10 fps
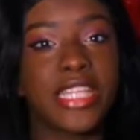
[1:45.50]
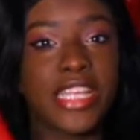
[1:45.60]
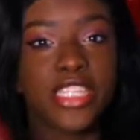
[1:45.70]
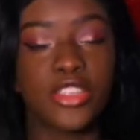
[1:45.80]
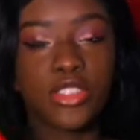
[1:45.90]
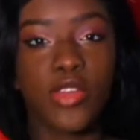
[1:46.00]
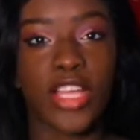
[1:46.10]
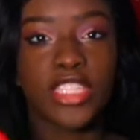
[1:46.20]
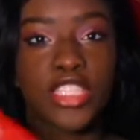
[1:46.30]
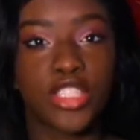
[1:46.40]
pistachios so
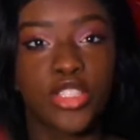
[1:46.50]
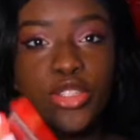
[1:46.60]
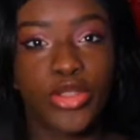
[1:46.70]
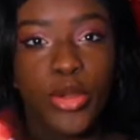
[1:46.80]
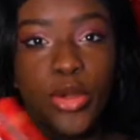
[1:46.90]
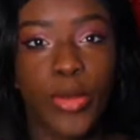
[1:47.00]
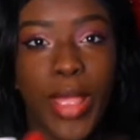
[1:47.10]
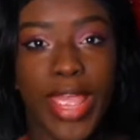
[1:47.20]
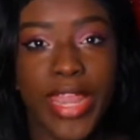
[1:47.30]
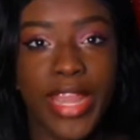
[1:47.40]
I can just throw it
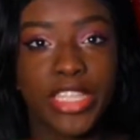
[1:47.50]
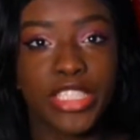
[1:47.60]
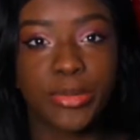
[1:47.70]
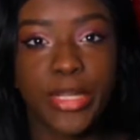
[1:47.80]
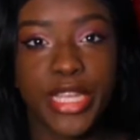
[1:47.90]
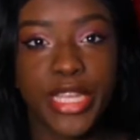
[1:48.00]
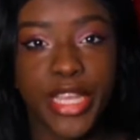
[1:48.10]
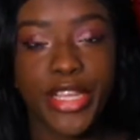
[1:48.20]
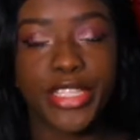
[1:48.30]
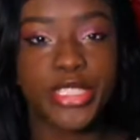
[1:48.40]
away in there, just put it
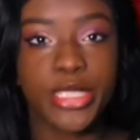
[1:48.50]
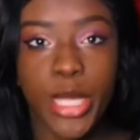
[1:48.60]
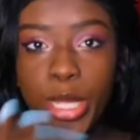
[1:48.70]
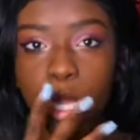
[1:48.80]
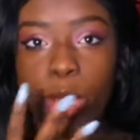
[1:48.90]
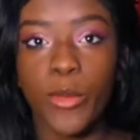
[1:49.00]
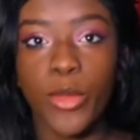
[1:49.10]
in there and just like.